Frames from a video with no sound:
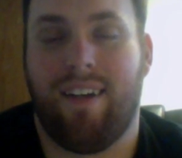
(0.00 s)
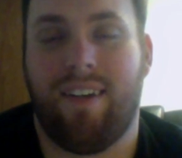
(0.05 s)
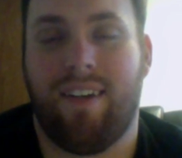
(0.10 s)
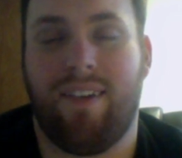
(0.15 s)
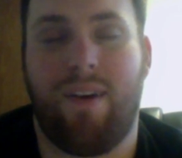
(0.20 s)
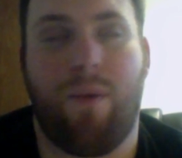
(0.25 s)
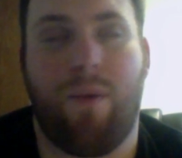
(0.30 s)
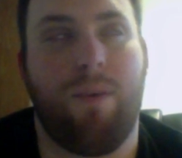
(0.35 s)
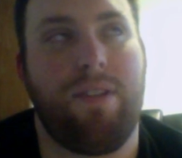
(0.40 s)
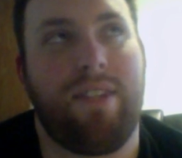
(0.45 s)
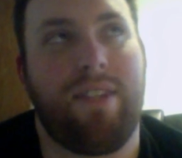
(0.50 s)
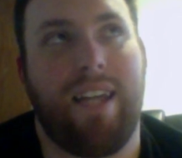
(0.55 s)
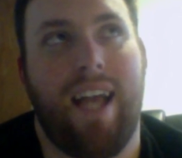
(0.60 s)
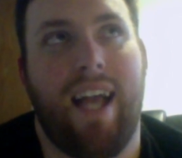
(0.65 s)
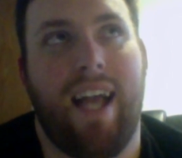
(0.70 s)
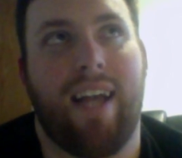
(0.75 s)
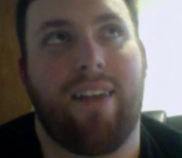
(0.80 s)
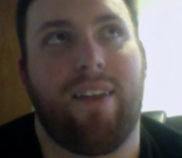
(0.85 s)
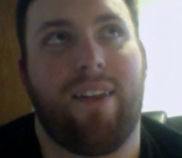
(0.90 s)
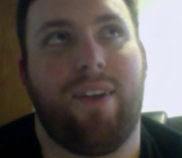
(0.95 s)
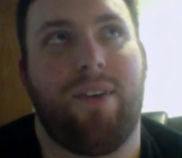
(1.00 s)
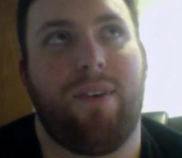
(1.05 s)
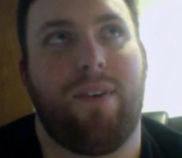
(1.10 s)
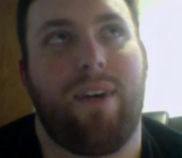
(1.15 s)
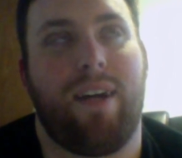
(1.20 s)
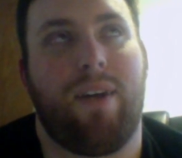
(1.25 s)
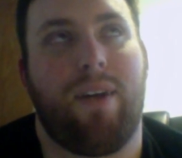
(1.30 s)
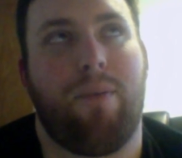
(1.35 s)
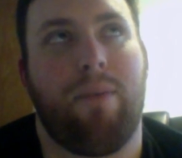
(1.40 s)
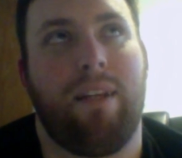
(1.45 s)
I wouldn't say Anglo.
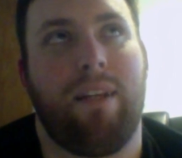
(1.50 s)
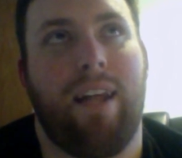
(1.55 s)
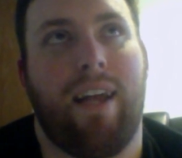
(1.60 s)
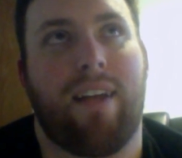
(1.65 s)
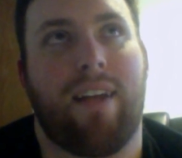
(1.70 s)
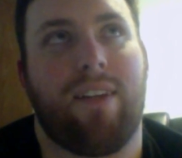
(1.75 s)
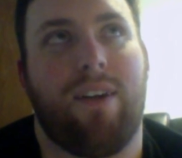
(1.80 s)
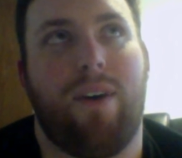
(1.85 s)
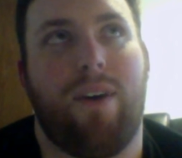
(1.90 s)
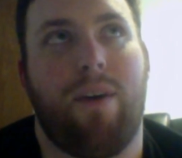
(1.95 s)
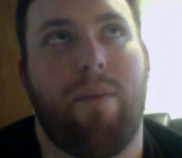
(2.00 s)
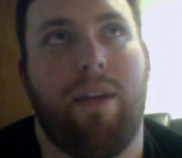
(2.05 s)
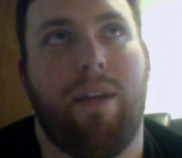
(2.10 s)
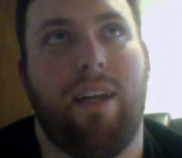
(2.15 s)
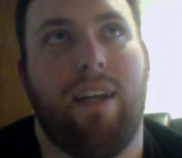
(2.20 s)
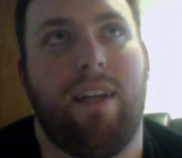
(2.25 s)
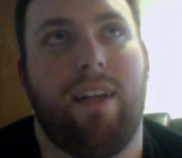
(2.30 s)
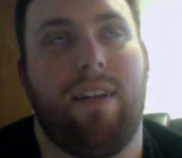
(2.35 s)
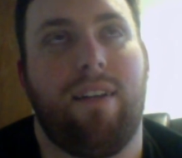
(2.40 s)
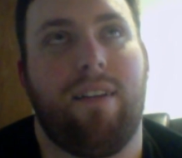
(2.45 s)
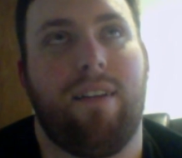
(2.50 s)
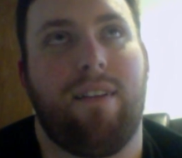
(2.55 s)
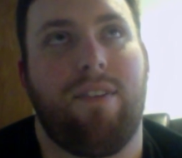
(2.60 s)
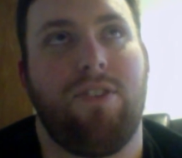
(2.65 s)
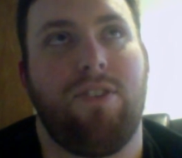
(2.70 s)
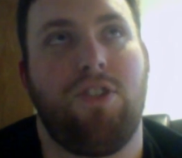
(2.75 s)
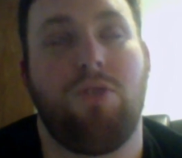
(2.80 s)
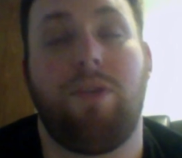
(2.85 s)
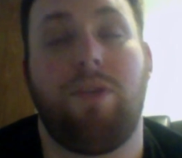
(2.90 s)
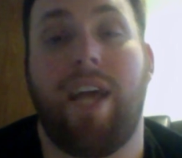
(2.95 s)
I don't mean Anglo. I mean
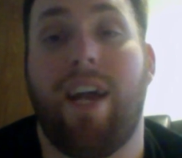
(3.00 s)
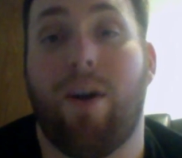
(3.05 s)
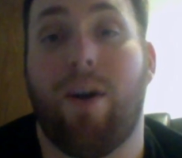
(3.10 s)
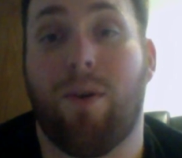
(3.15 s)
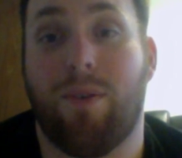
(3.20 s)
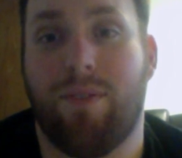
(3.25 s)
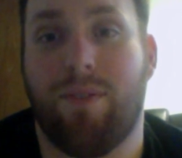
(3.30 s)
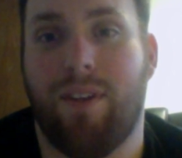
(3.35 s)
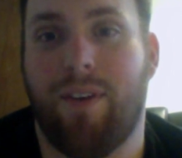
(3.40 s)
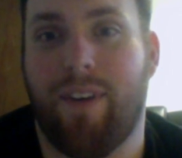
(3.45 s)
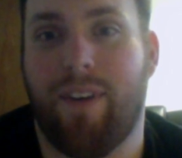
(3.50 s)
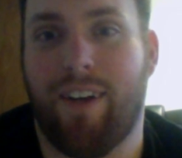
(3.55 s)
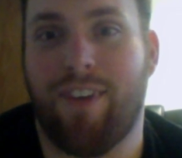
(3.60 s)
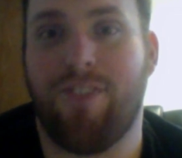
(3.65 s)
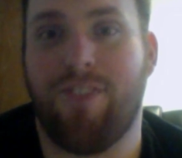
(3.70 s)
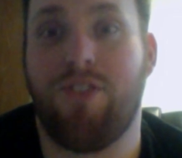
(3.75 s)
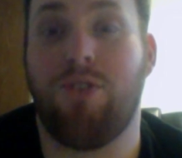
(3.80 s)
Judeo. There we go.